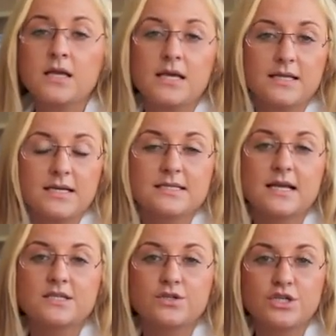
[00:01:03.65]
Index
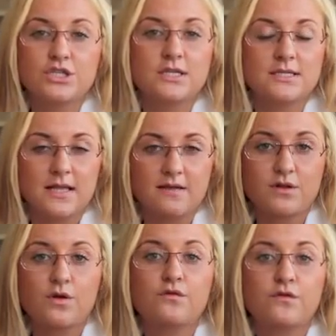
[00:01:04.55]
has reached its
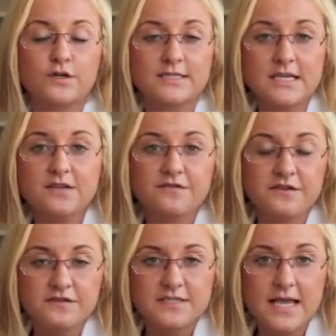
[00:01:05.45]
level of
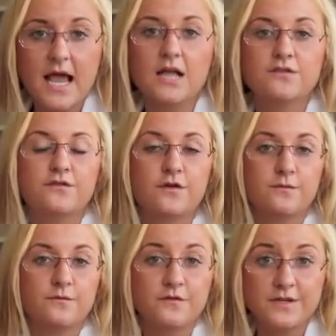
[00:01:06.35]
1450 and
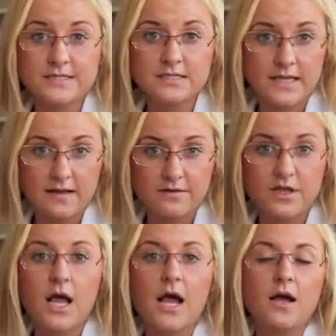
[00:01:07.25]
from this
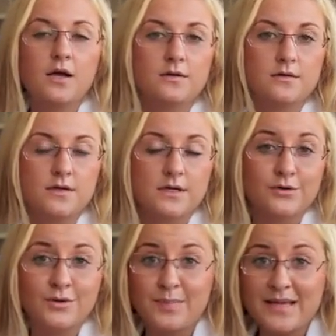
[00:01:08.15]
level
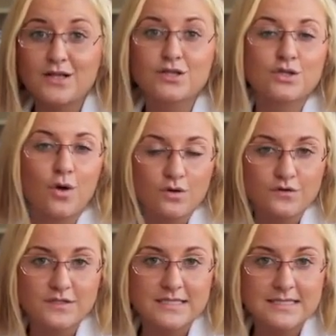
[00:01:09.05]
repealed
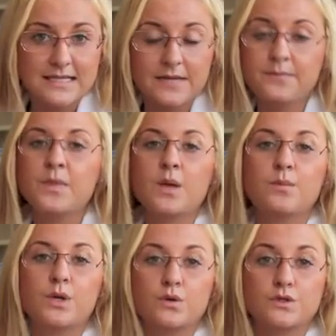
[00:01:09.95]
confidently
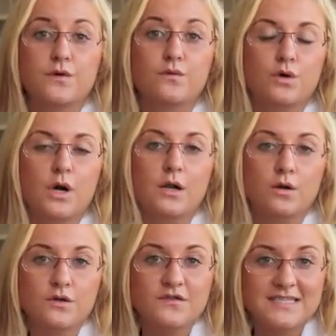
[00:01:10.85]
because there were a
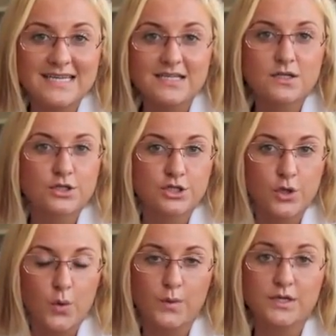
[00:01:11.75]
lot of signals
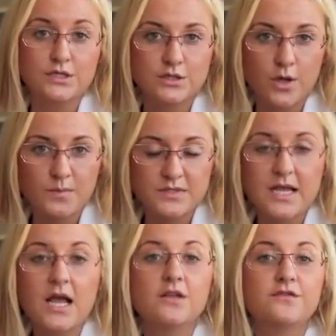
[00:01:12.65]
showing stops
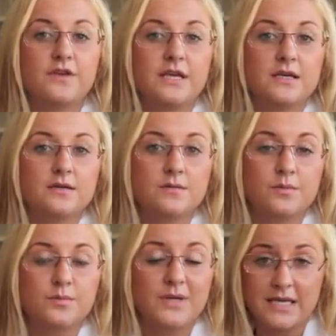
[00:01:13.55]
and the
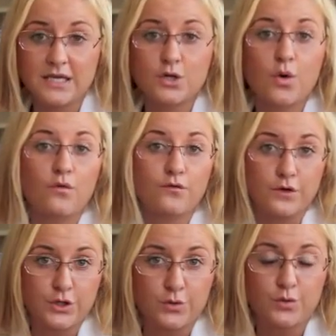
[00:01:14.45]
beginning of the
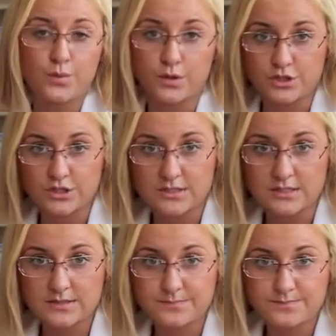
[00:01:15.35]
new
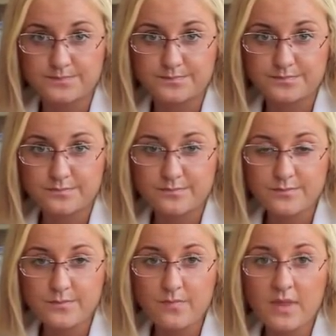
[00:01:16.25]
purchases.
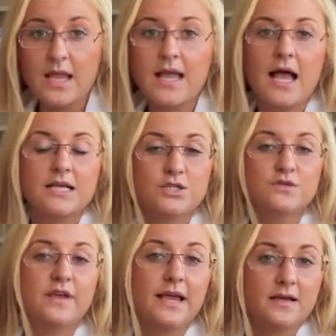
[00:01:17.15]
As to
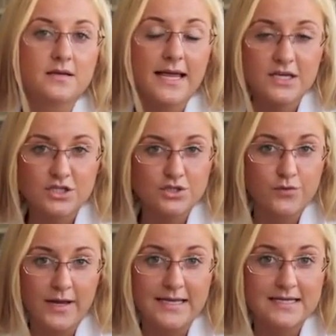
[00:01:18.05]
the Asian
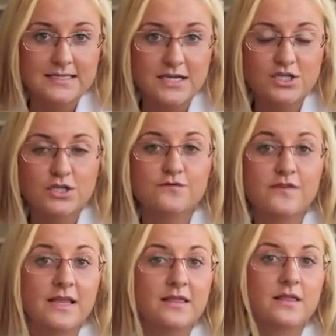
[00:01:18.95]
trading session,
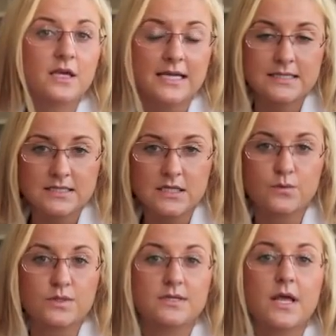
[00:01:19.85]
then we can see
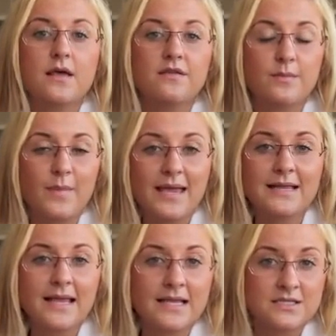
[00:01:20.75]
what the
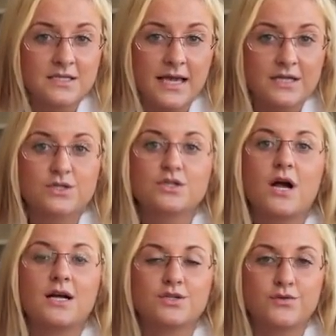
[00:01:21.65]
main indicators
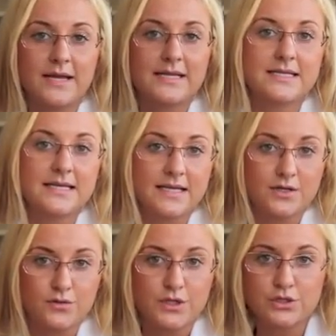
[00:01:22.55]
are traded in a
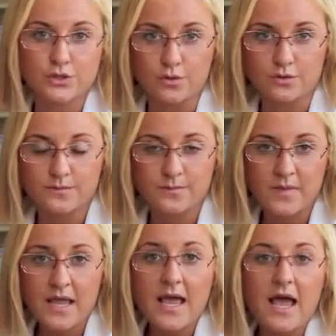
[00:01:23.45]
green zone.
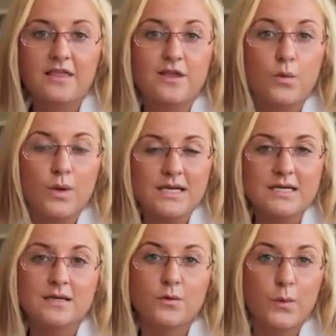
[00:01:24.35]
And the
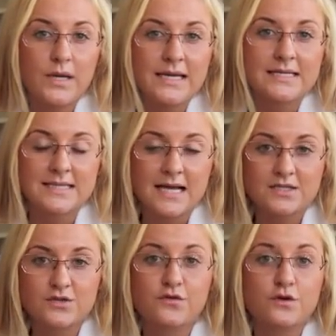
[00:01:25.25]
winning
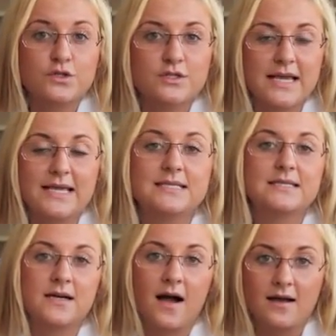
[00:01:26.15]
sector for today is
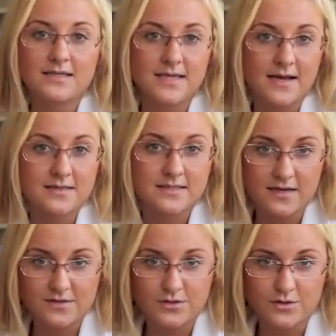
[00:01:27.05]
a high-tech
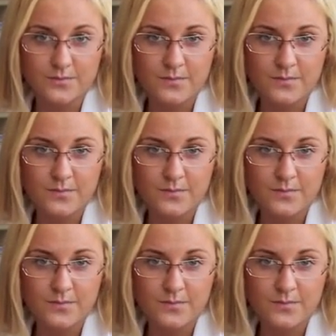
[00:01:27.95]
sector.